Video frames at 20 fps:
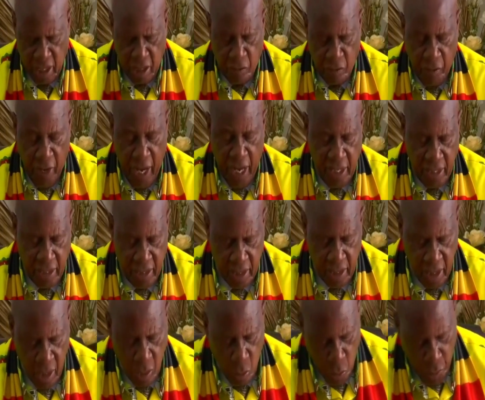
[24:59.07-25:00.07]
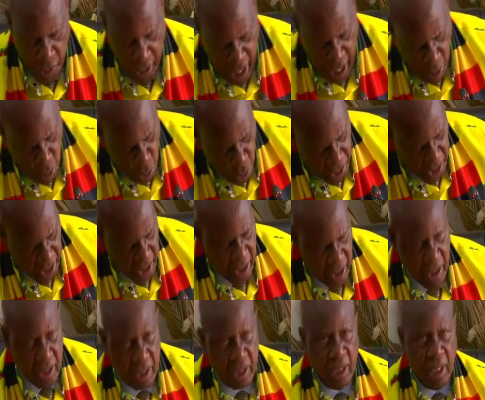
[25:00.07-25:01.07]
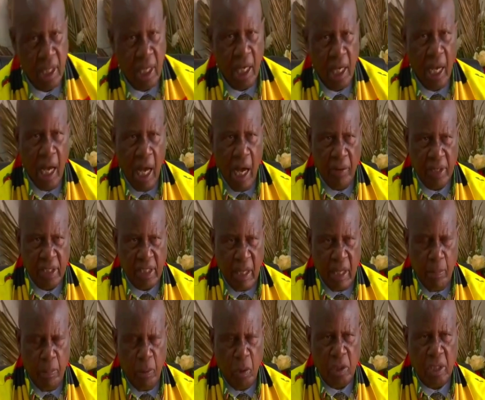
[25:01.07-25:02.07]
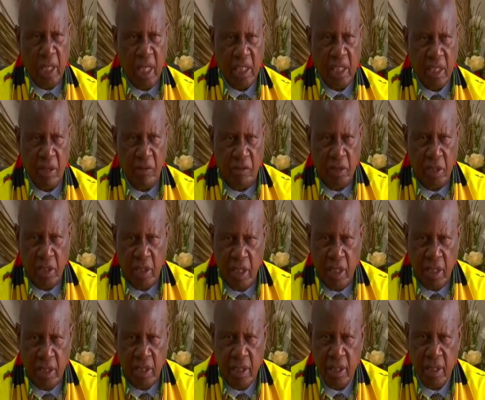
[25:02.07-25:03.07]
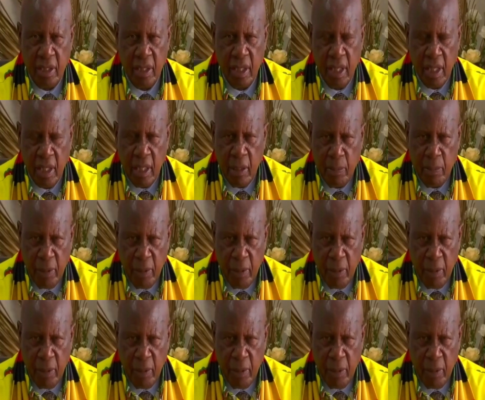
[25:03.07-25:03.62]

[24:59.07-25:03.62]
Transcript: as far as we are concerned, our supporters have heeded the